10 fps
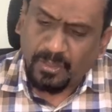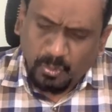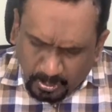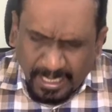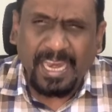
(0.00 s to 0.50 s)

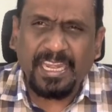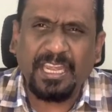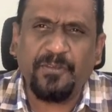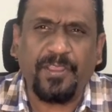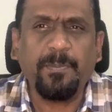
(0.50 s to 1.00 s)
You can
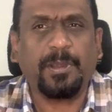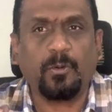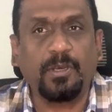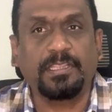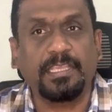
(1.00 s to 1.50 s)
identify, but
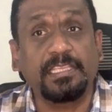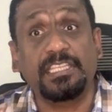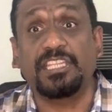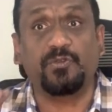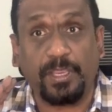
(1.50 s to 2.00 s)
only thing is
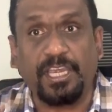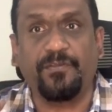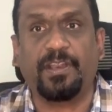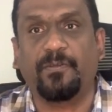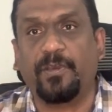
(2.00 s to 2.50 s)
it is very
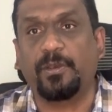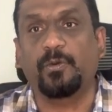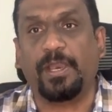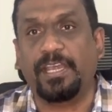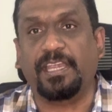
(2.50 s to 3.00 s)
difficult for you to
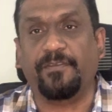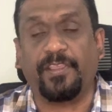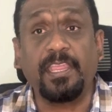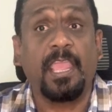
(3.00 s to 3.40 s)
identify,